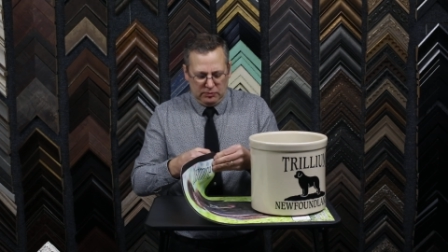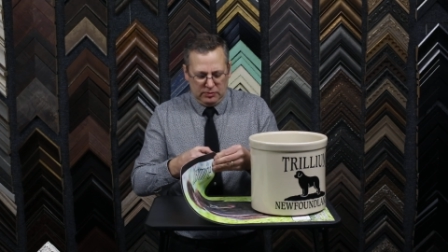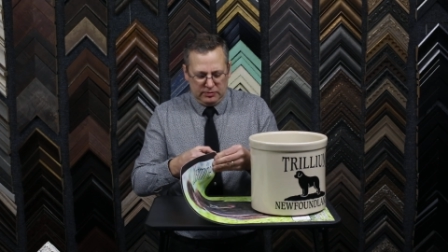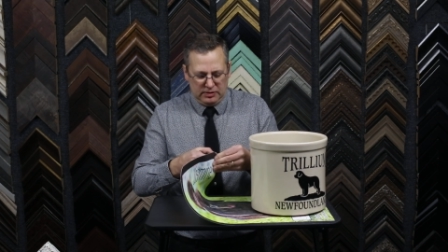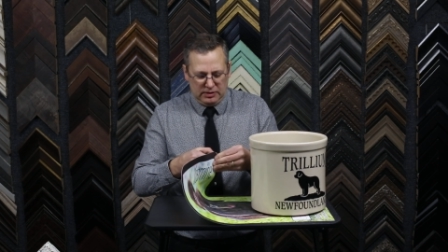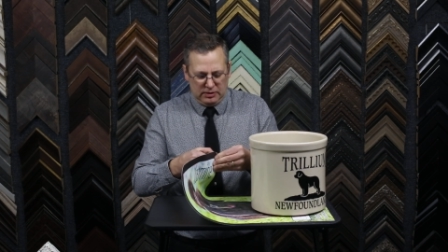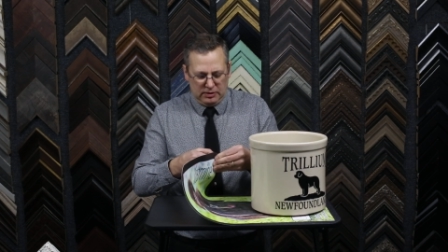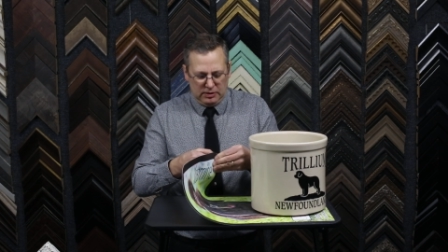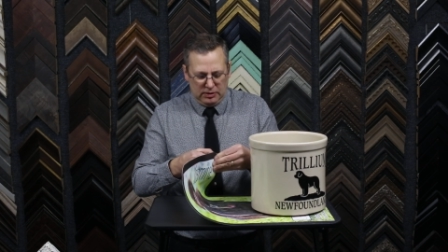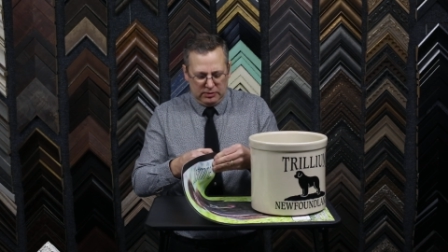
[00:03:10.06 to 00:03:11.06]
Once I
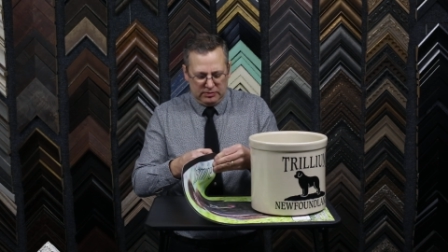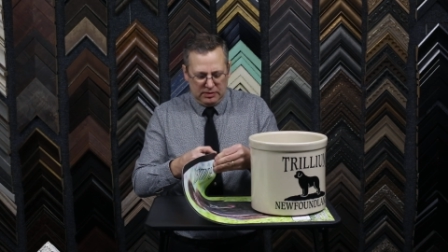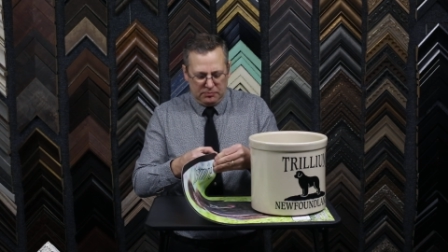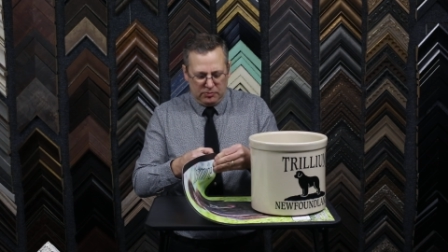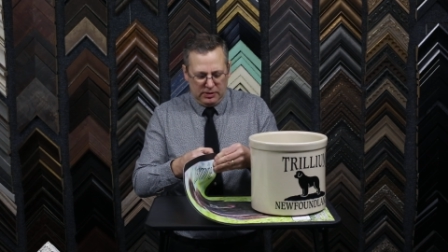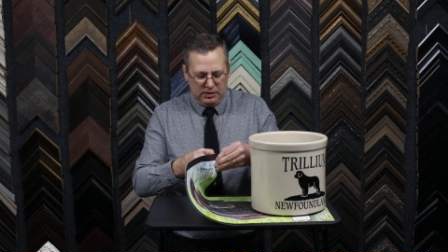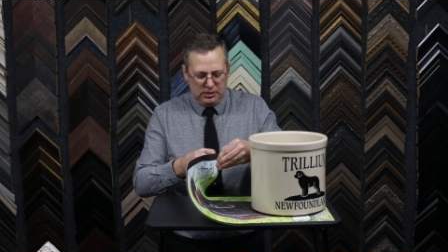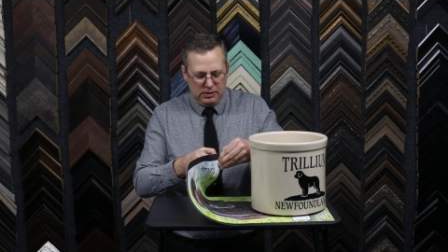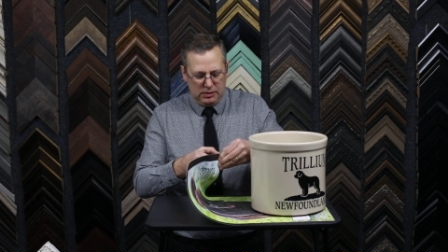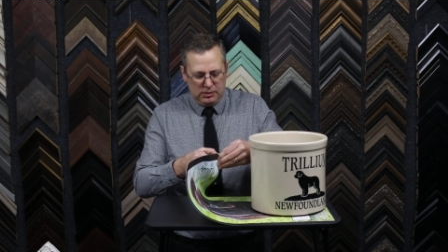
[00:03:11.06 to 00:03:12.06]
can get it
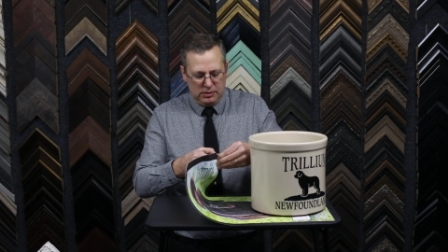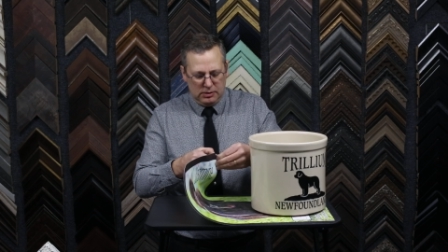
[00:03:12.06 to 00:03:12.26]
separated.